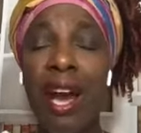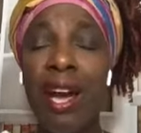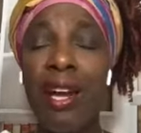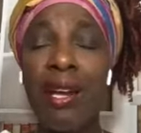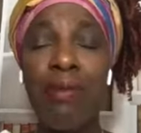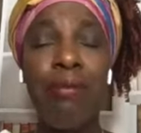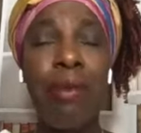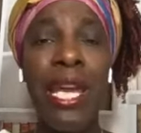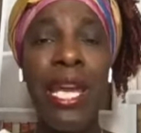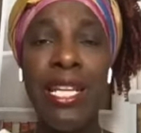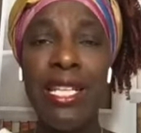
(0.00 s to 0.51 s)
got
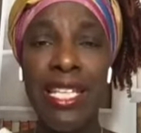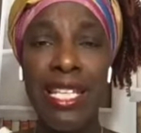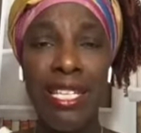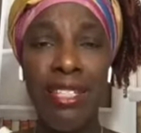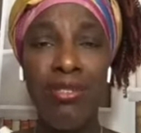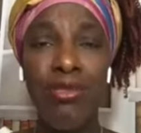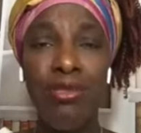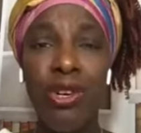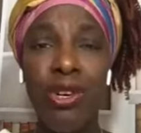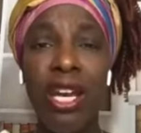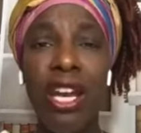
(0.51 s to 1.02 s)
a
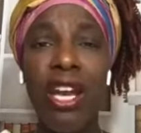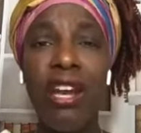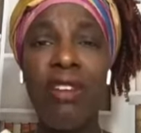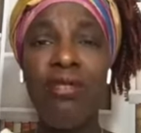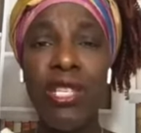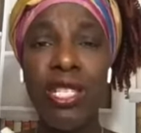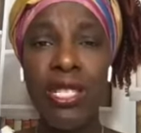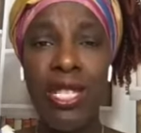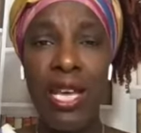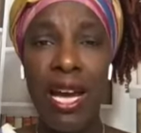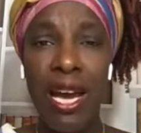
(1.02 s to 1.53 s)
penny for
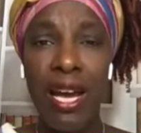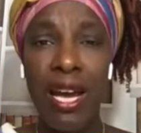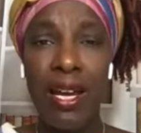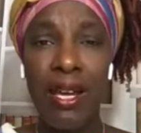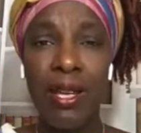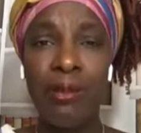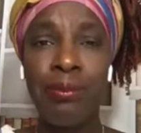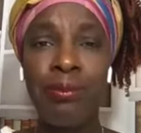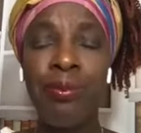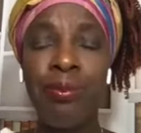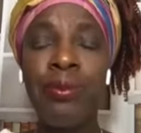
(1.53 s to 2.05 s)
every
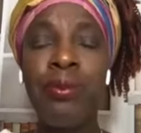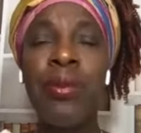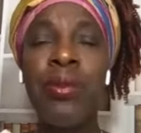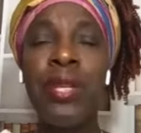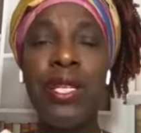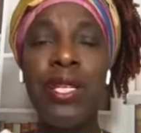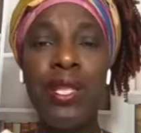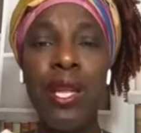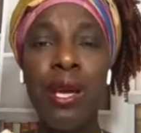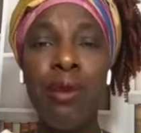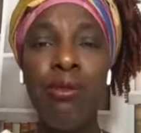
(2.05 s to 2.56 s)
time
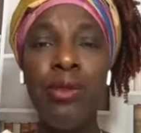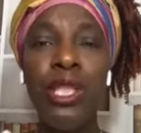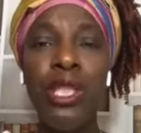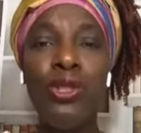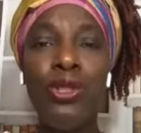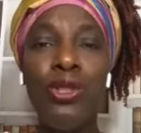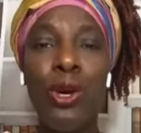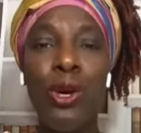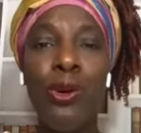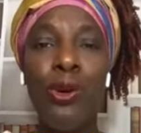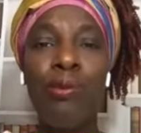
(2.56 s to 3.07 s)

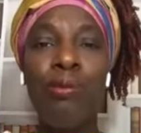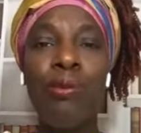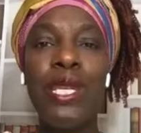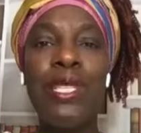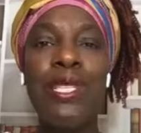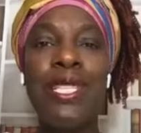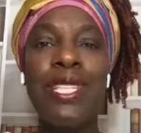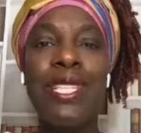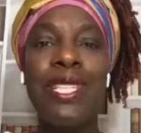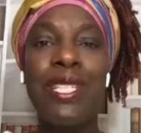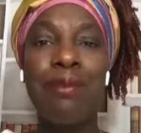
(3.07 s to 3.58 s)
someone told
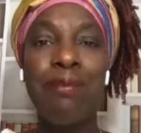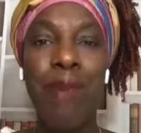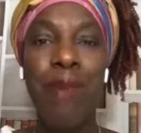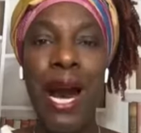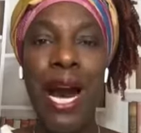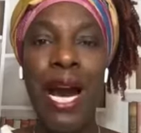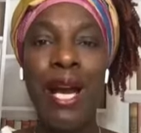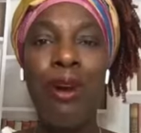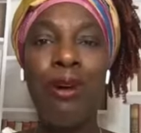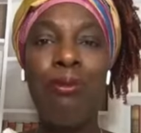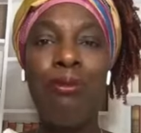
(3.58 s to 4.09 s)
me to
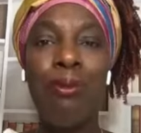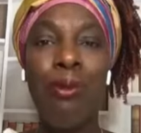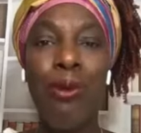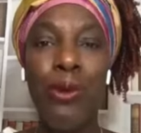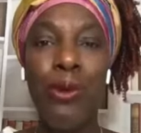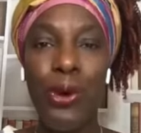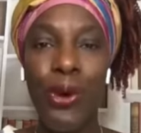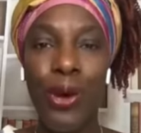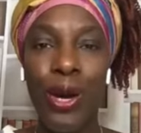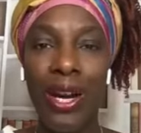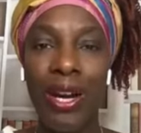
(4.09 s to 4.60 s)
smile
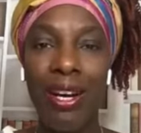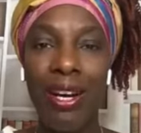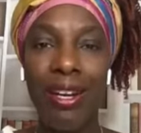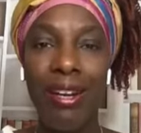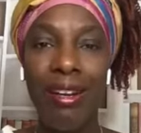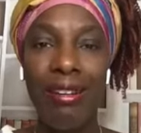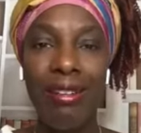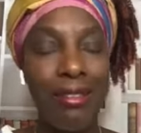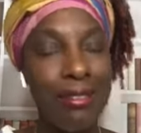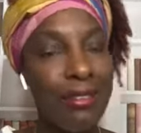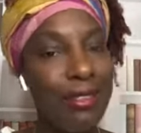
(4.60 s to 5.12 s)
more,
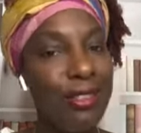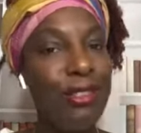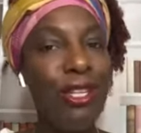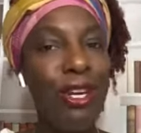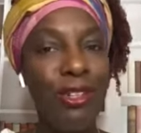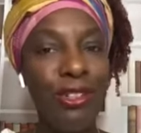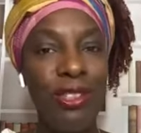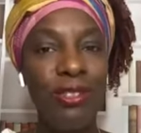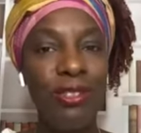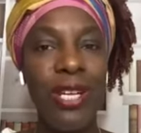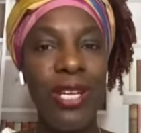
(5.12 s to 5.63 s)
you
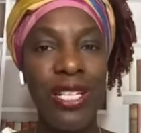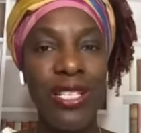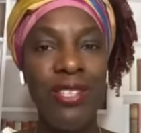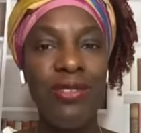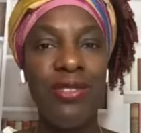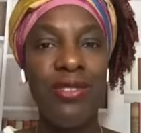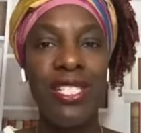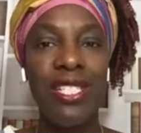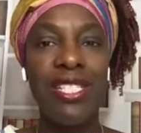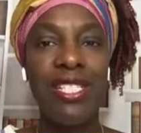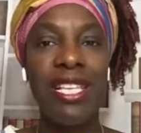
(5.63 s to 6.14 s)
know, the rest
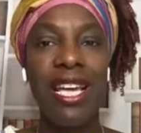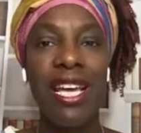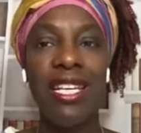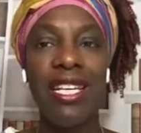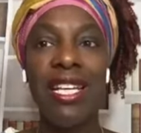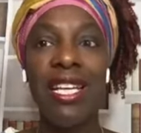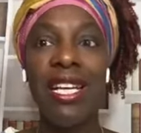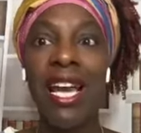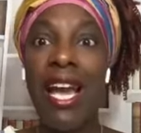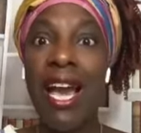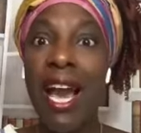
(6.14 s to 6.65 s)
of the
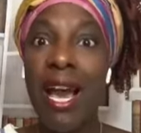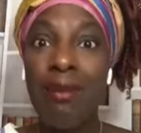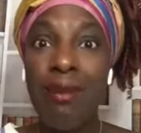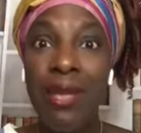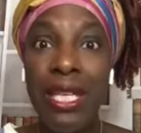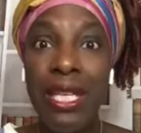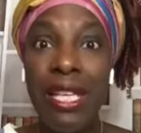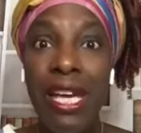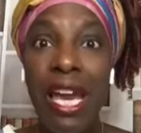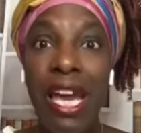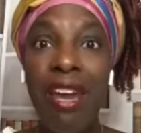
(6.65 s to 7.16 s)
saying. I
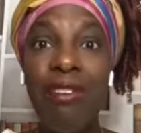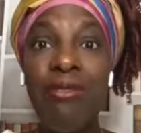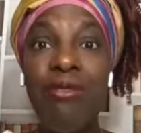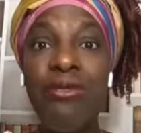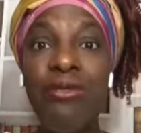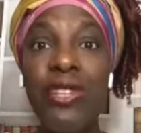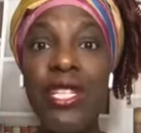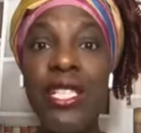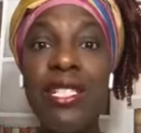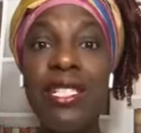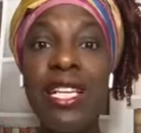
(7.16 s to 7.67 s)
mean,
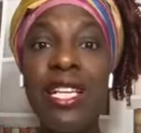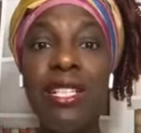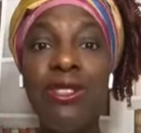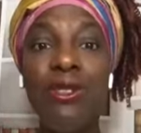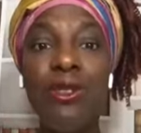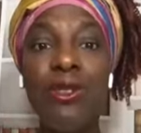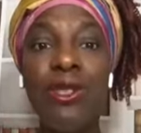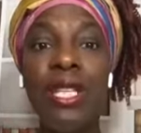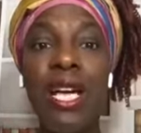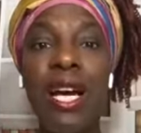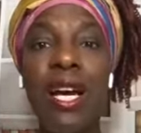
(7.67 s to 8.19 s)
every
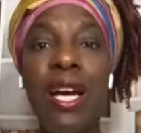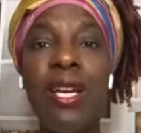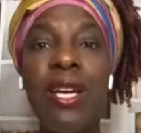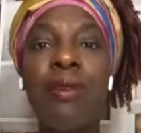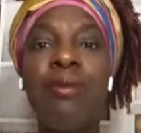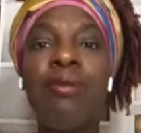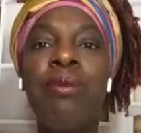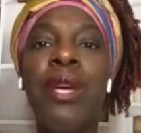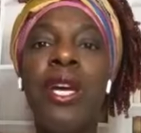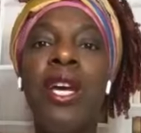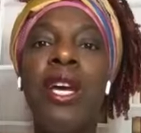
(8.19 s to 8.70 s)
single
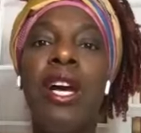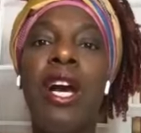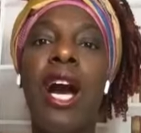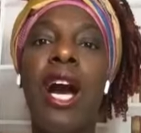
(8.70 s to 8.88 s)
time,